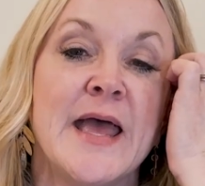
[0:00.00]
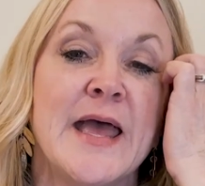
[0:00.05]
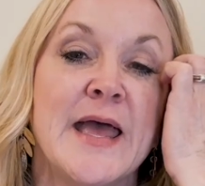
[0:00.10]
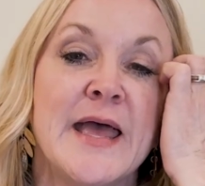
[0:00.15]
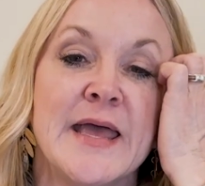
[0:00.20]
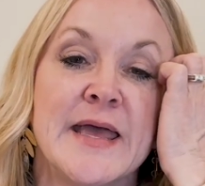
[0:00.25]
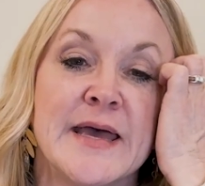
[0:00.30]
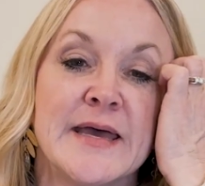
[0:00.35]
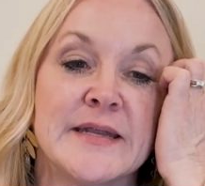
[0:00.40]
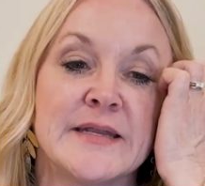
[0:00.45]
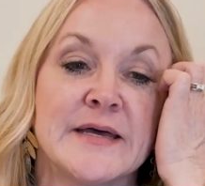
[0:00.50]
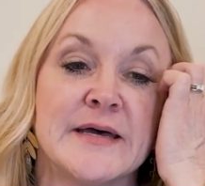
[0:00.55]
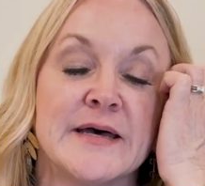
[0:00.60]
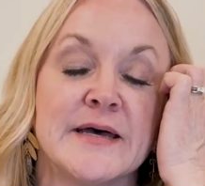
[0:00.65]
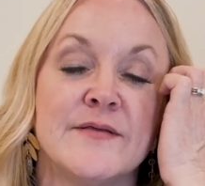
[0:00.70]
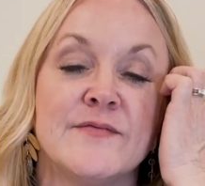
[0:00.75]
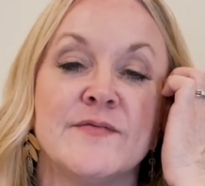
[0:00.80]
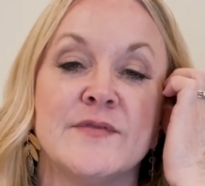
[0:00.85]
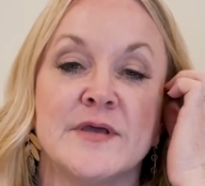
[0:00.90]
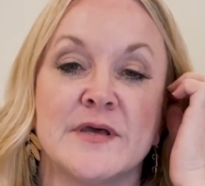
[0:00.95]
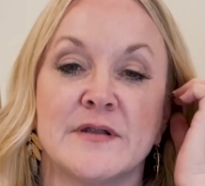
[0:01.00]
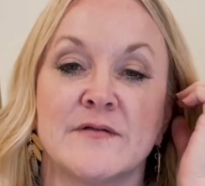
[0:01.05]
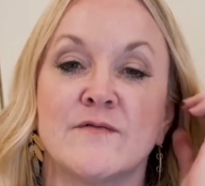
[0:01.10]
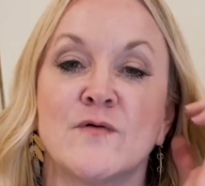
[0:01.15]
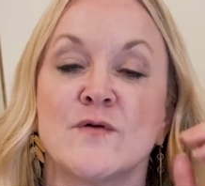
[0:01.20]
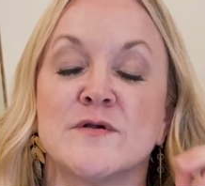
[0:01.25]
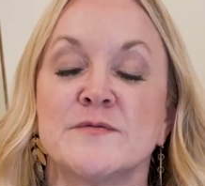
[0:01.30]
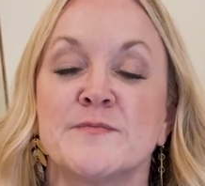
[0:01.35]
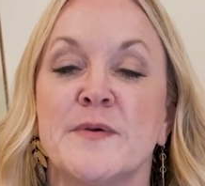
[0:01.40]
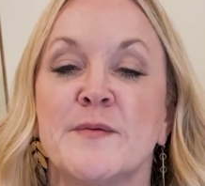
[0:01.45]
And then, of
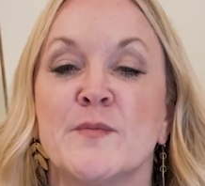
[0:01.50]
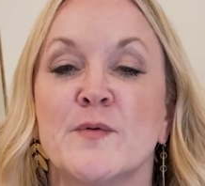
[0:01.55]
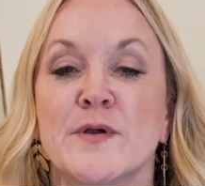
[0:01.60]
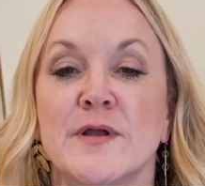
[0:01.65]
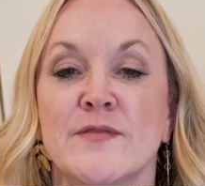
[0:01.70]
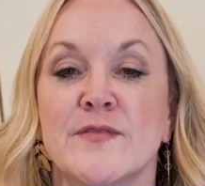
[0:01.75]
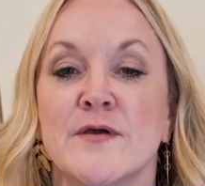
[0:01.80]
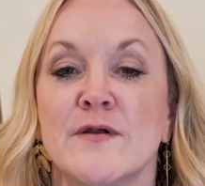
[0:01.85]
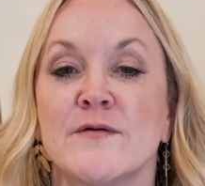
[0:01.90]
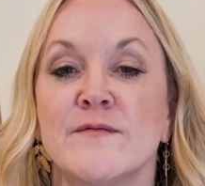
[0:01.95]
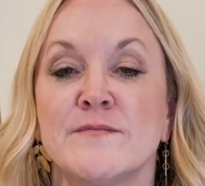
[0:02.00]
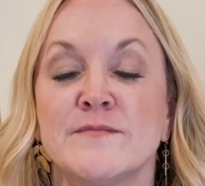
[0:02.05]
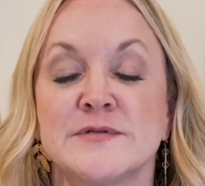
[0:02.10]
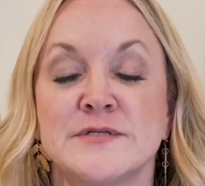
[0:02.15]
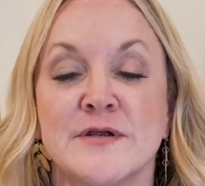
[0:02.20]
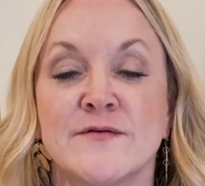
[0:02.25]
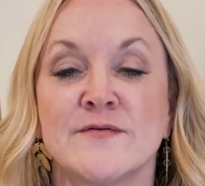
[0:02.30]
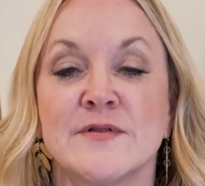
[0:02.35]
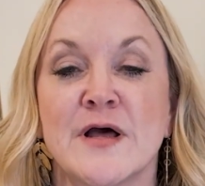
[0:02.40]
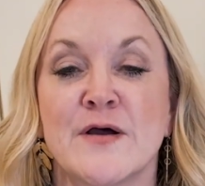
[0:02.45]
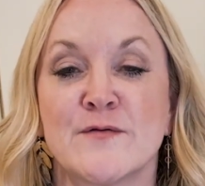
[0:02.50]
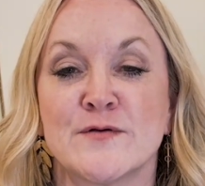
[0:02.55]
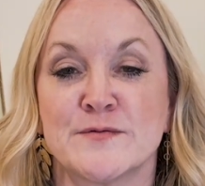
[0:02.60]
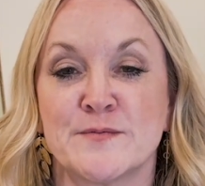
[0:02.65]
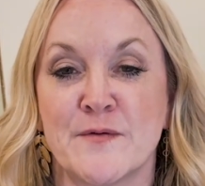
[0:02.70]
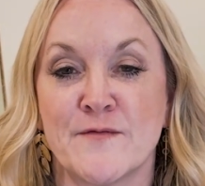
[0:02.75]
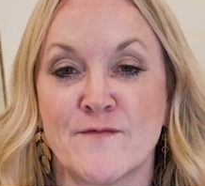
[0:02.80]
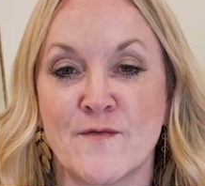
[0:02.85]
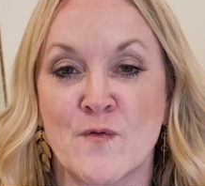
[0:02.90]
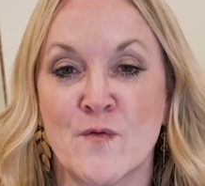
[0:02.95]
course, people get there several hours
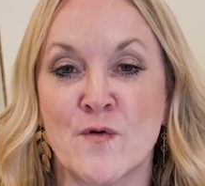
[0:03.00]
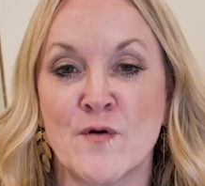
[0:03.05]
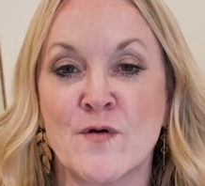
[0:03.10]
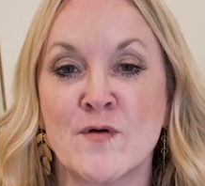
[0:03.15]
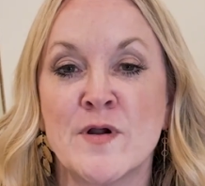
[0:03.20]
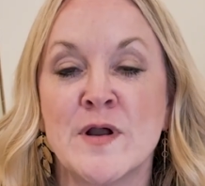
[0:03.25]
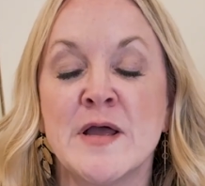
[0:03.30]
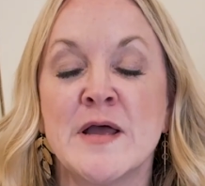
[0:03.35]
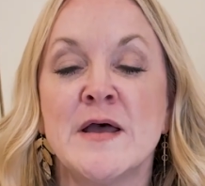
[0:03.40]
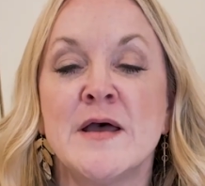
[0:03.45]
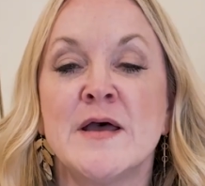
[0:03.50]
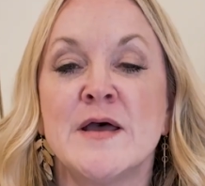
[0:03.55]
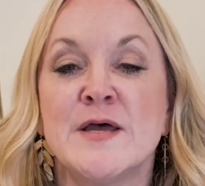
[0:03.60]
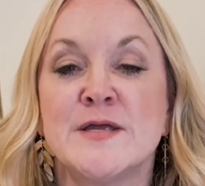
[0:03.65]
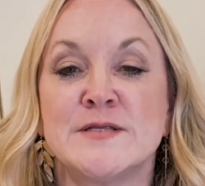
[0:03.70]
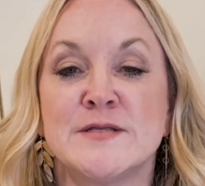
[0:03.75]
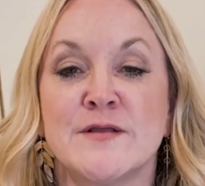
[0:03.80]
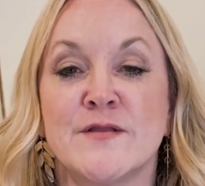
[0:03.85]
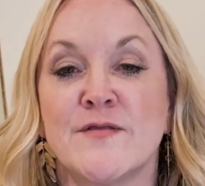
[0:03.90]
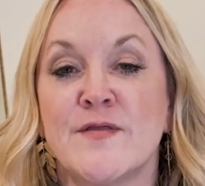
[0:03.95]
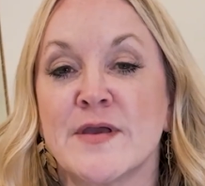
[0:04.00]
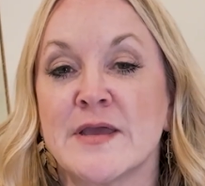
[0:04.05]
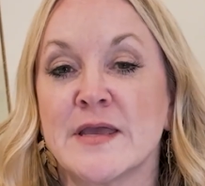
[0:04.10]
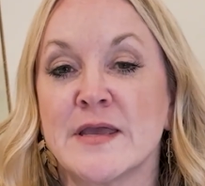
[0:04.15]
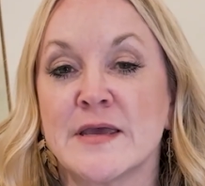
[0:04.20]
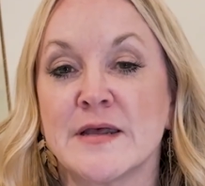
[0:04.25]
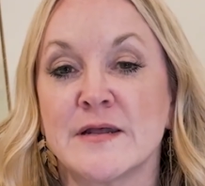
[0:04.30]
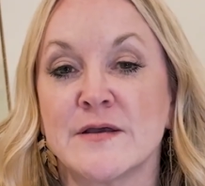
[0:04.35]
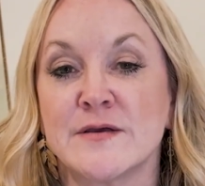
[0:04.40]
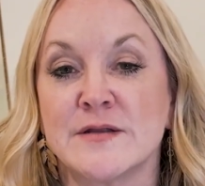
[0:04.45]
before so that they can
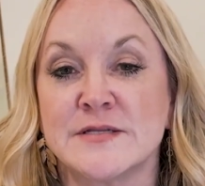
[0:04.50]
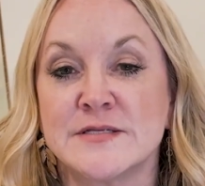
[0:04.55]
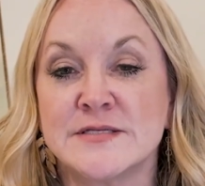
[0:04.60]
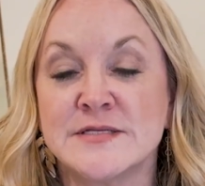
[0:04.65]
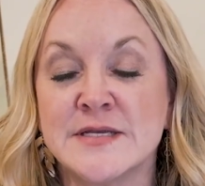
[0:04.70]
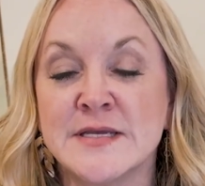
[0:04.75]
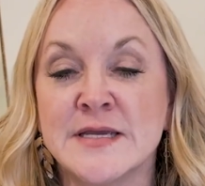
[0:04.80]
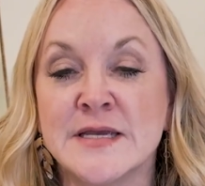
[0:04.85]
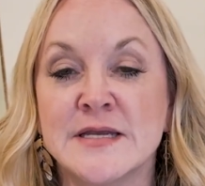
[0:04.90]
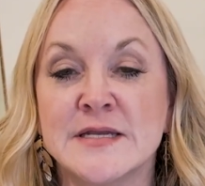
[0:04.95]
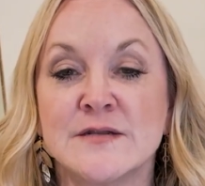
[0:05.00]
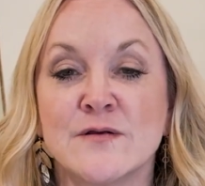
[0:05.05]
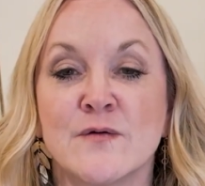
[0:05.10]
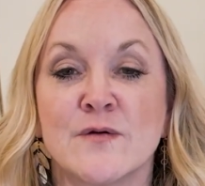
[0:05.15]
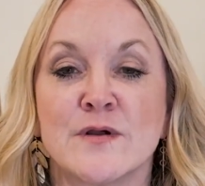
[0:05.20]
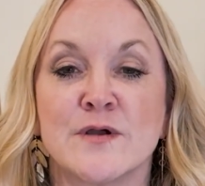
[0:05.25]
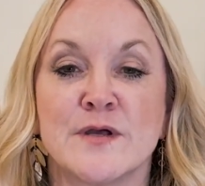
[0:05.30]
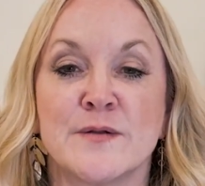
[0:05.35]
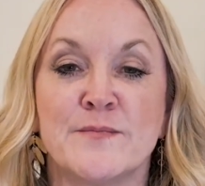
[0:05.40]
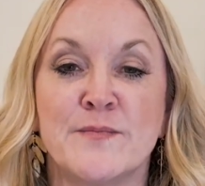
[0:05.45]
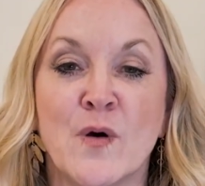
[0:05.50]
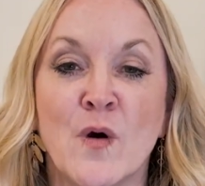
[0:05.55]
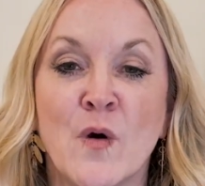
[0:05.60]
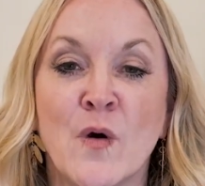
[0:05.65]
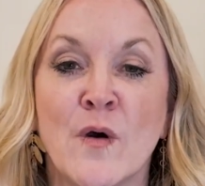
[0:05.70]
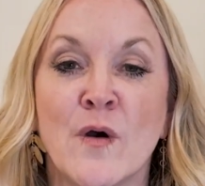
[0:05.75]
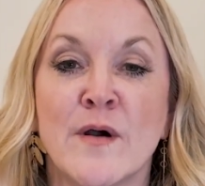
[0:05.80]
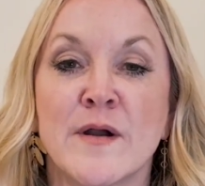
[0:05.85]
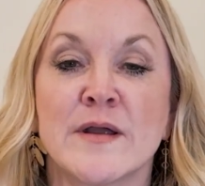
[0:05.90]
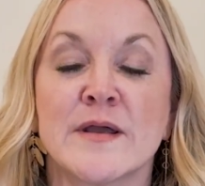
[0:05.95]
get a good seat or a good
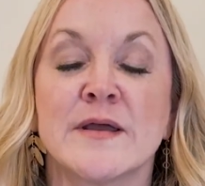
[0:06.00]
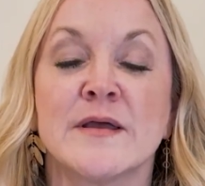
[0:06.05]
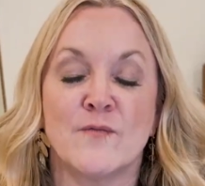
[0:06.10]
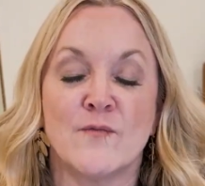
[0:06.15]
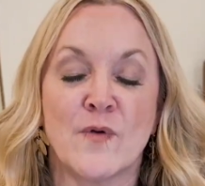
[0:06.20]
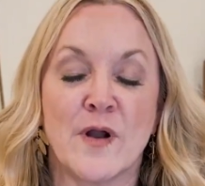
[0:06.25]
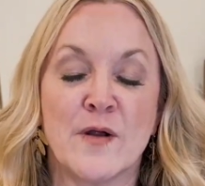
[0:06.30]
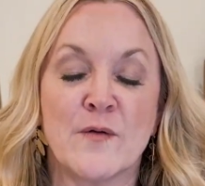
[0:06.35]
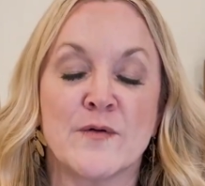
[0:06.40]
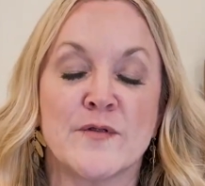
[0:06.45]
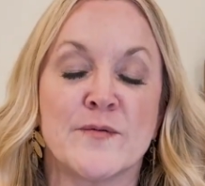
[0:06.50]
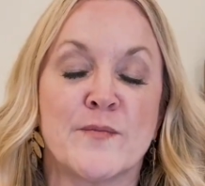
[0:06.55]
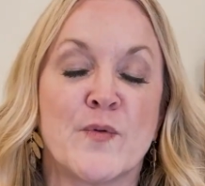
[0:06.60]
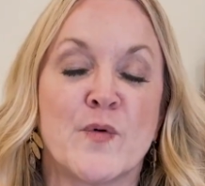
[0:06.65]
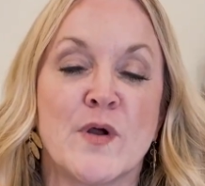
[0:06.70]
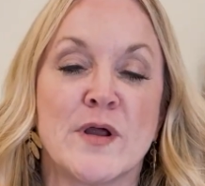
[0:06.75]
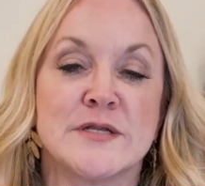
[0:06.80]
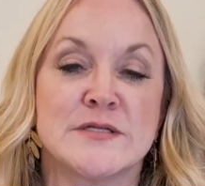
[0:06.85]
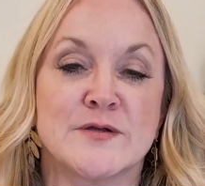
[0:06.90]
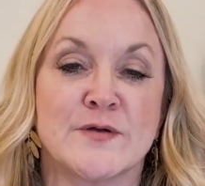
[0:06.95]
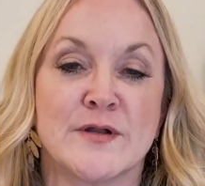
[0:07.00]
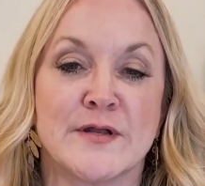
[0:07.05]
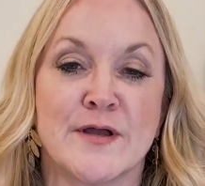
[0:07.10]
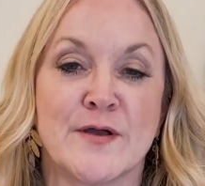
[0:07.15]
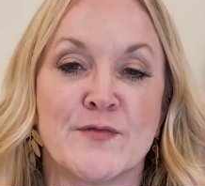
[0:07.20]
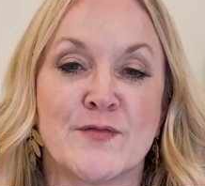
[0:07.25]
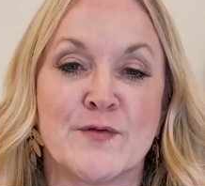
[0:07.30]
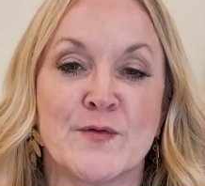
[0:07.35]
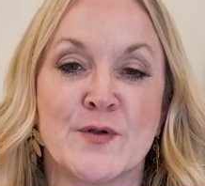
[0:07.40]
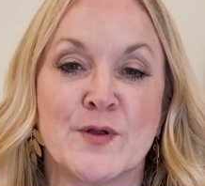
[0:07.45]
park right where the parade's going
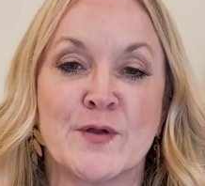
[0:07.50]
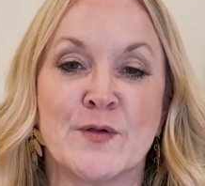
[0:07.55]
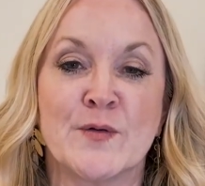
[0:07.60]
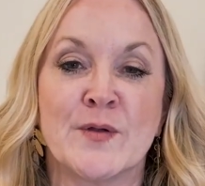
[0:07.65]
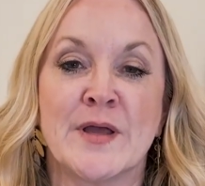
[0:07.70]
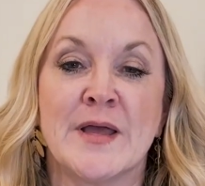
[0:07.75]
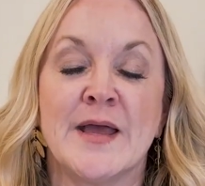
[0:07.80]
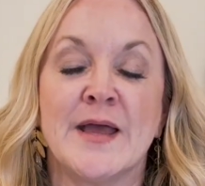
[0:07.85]
to go through.